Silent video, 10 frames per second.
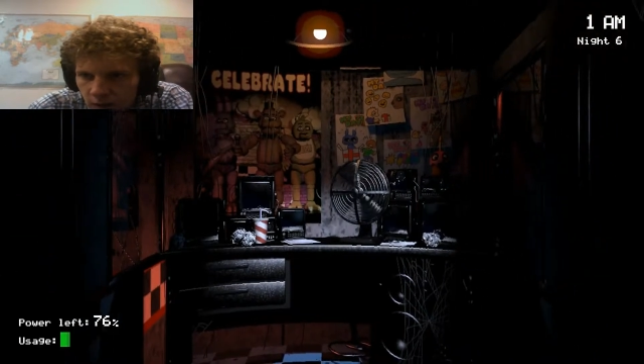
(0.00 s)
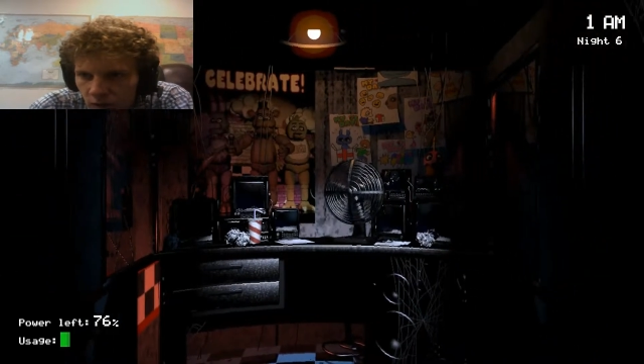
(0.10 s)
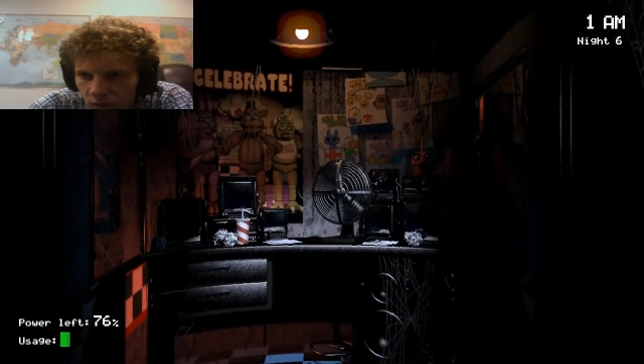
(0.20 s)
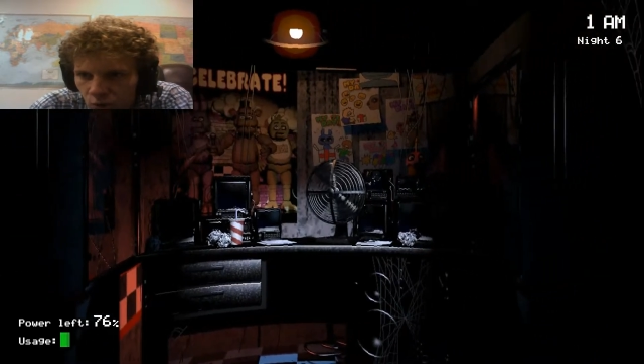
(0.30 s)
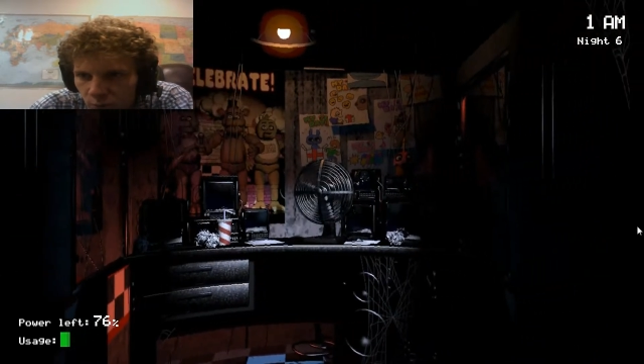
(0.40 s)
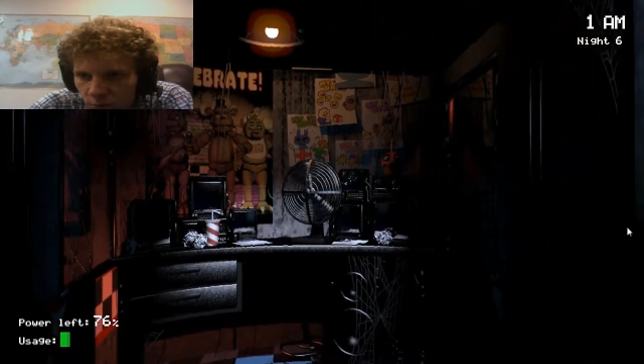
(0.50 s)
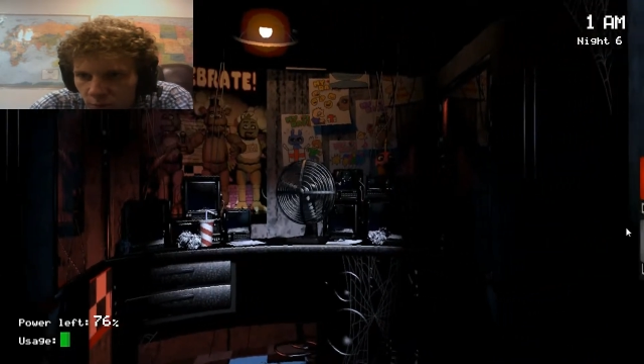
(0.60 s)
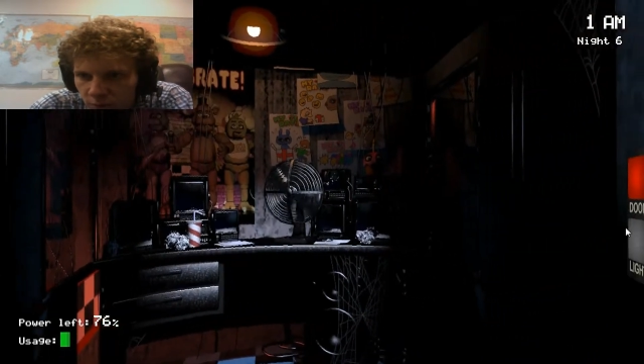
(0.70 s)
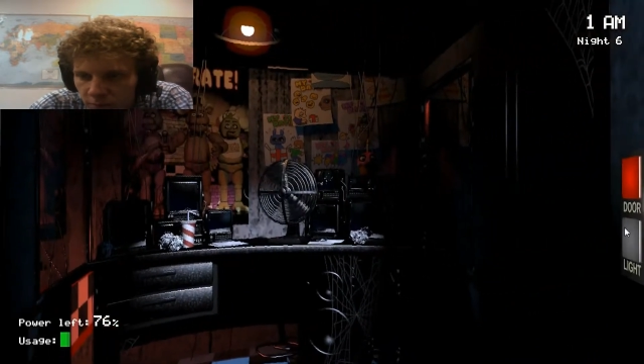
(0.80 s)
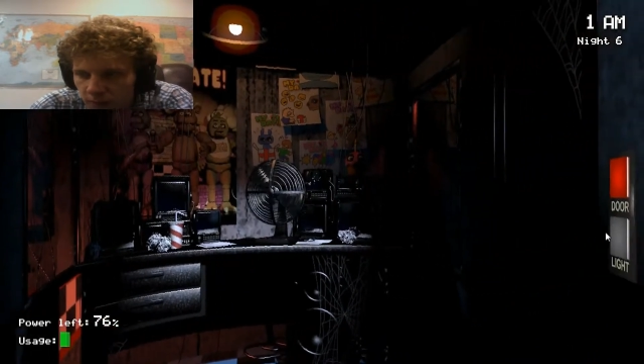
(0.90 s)
I gotta call
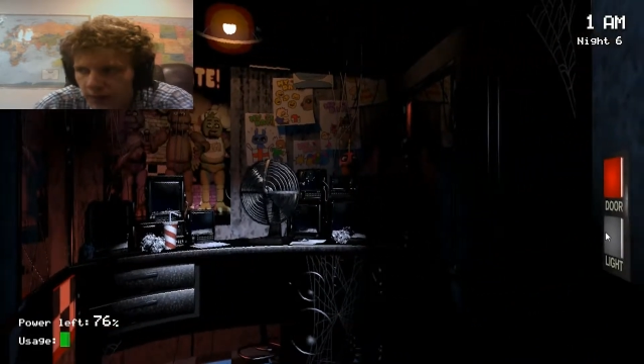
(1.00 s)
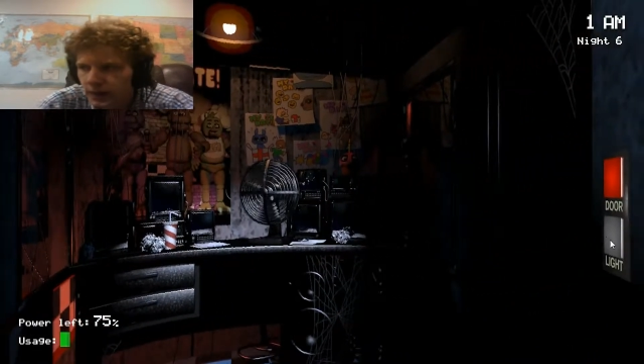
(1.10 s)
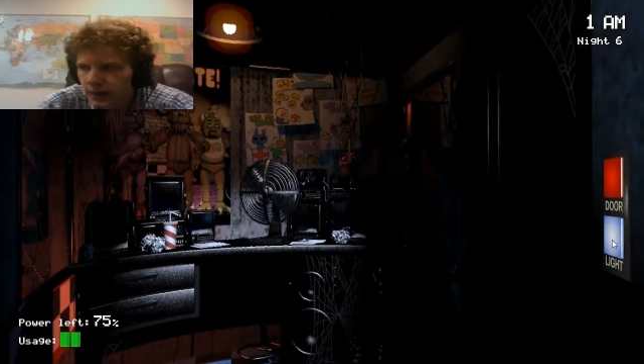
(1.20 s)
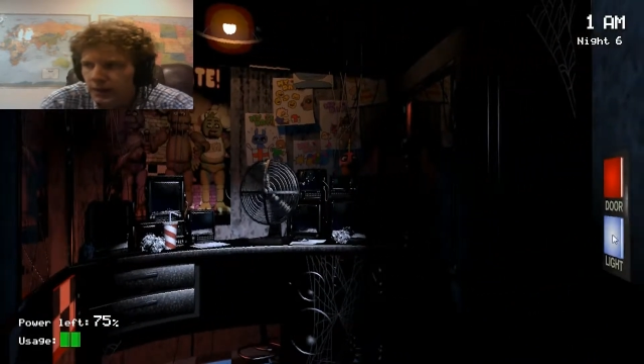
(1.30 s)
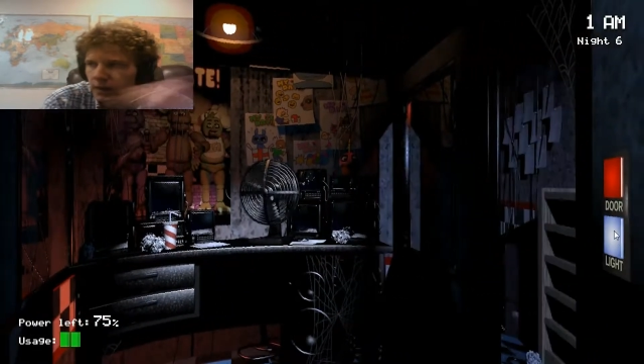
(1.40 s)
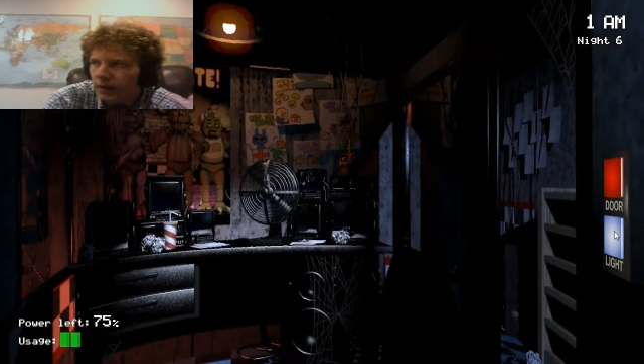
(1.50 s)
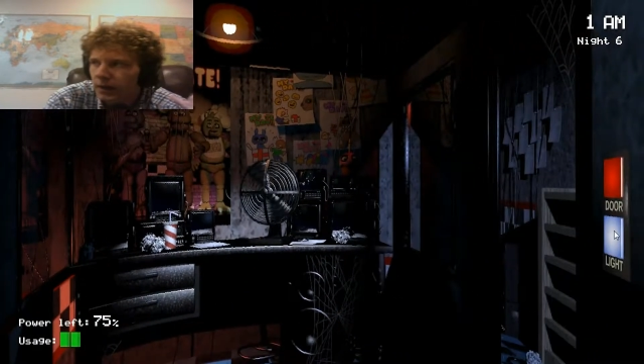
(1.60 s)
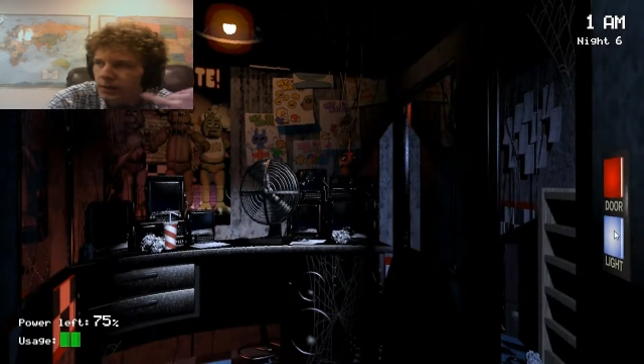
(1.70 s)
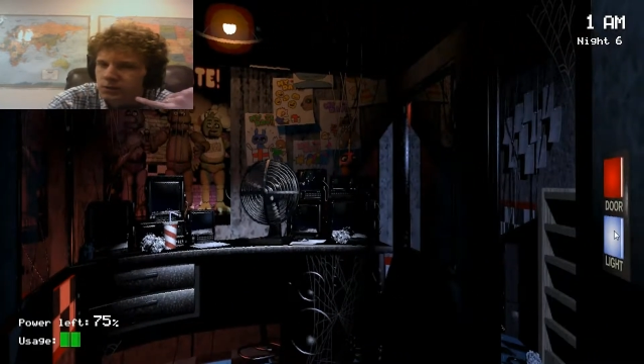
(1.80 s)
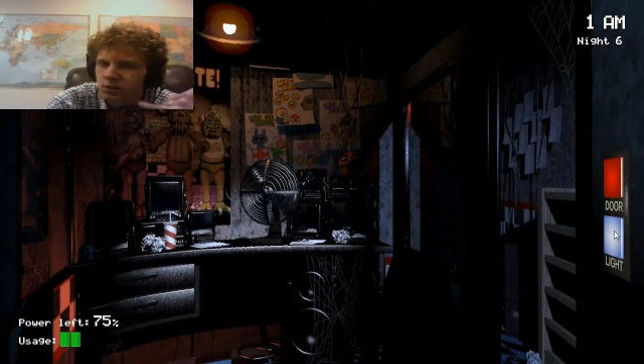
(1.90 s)
corporate up and be like,
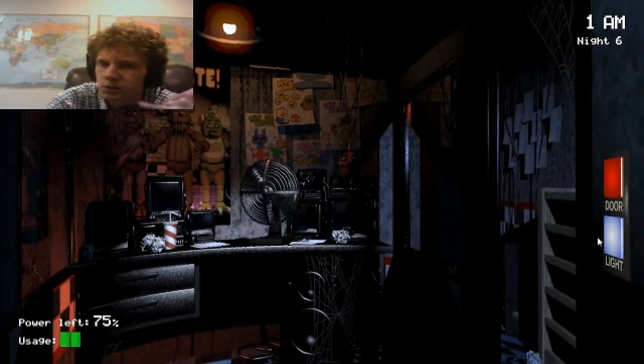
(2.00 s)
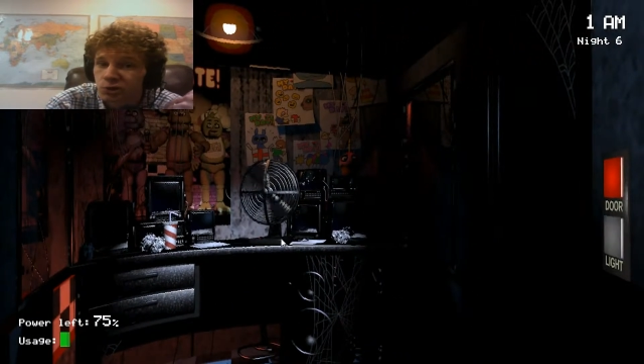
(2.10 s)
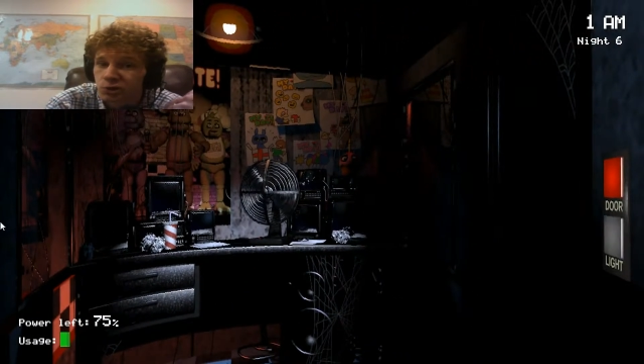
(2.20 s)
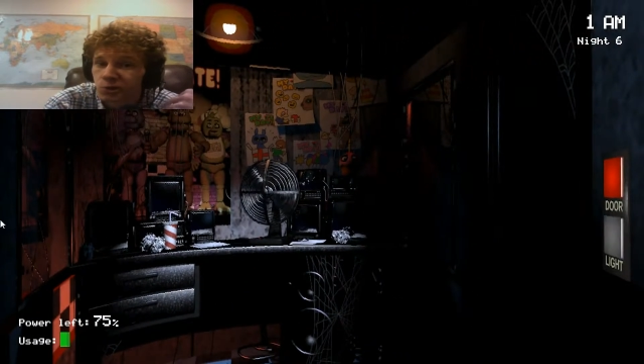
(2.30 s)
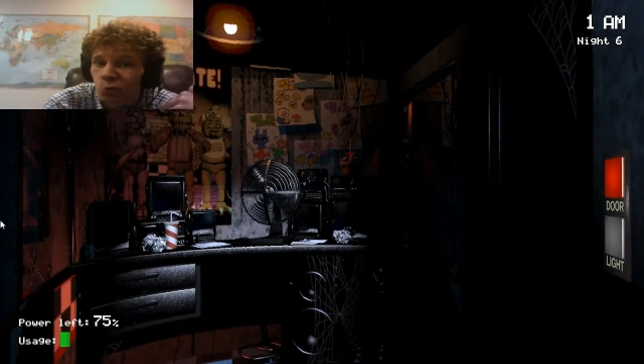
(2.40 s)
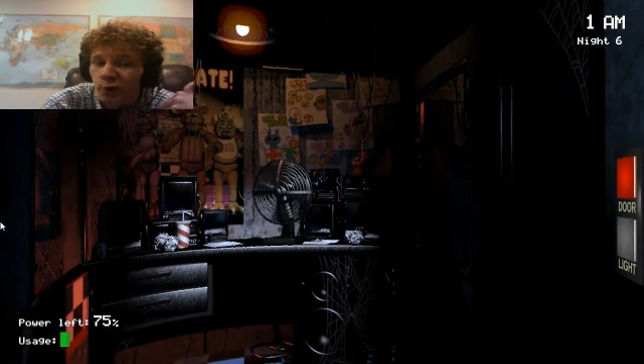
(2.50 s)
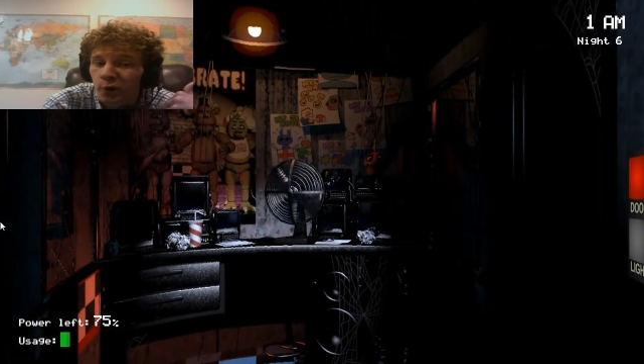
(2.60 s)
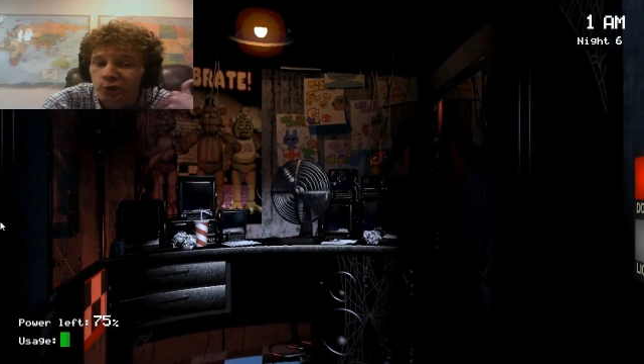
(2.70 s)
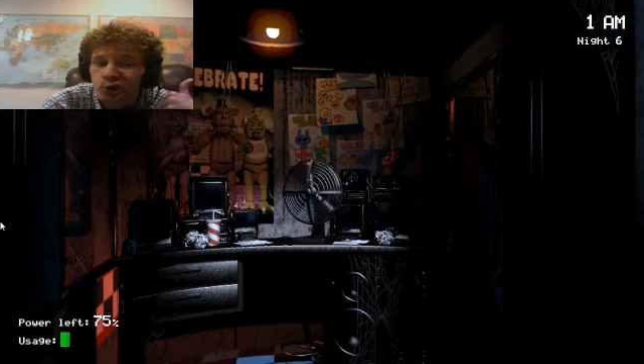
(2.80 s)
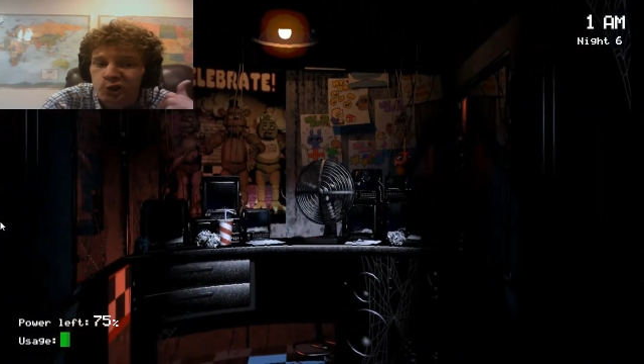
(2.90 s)
hey guys, there's
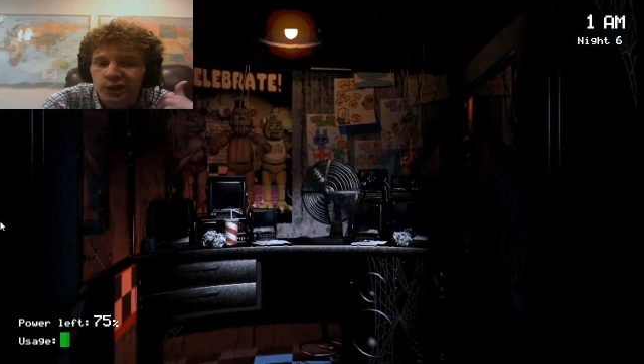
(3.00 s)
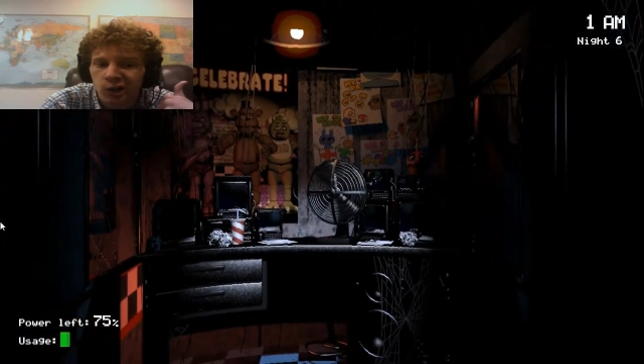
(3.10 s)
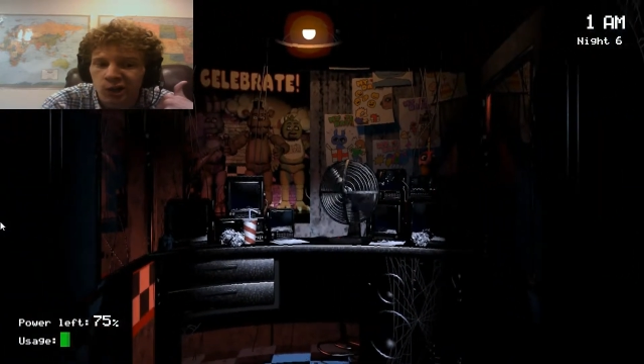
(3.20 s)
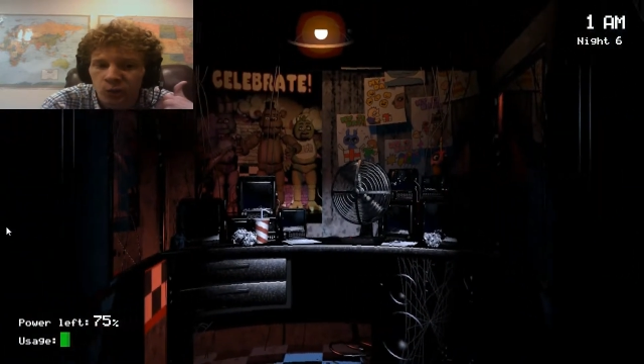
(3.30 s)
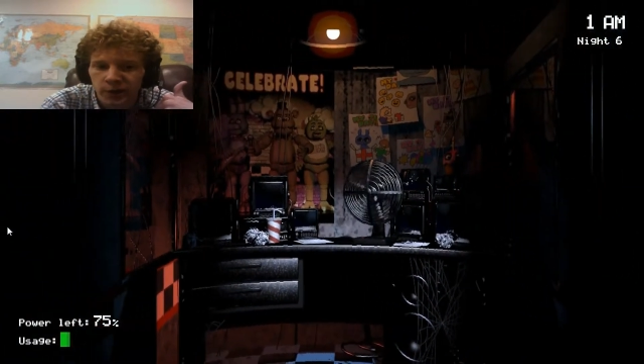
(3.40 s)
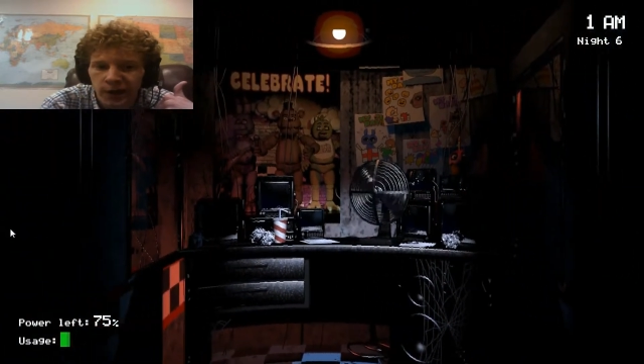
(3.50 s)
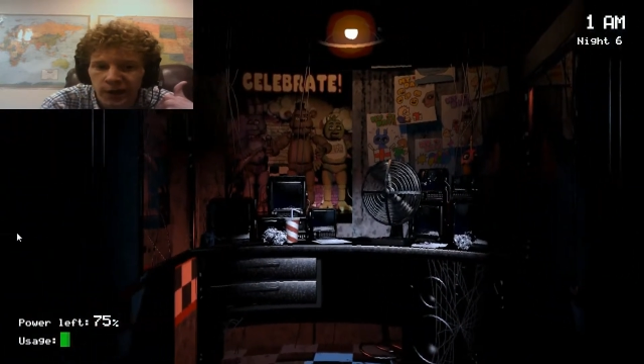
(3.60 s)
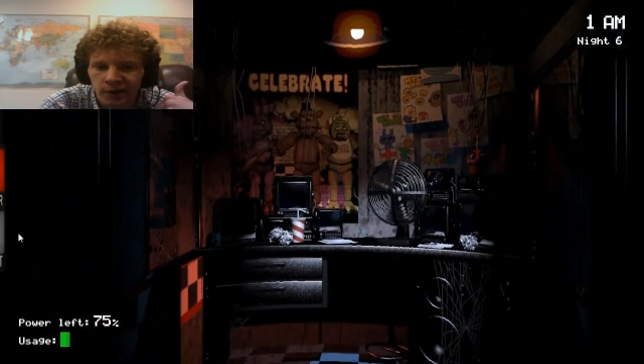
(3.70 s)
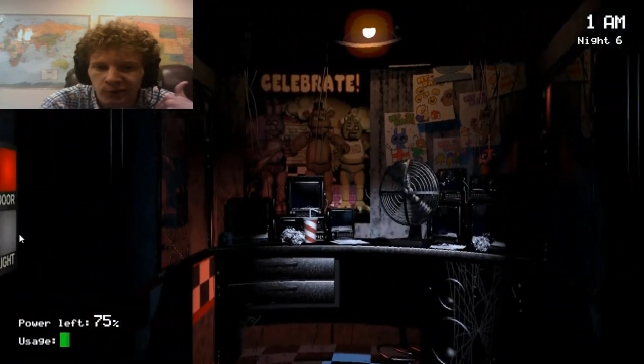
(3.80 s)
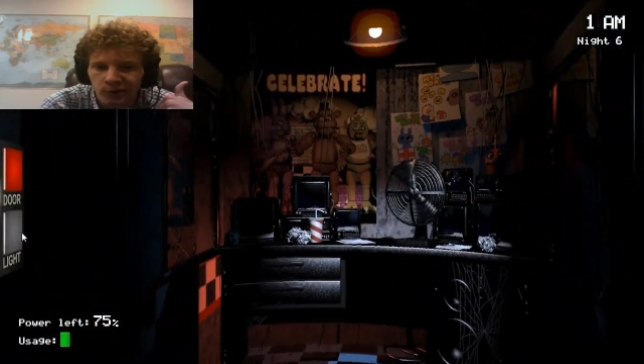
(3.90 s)
some weird shit going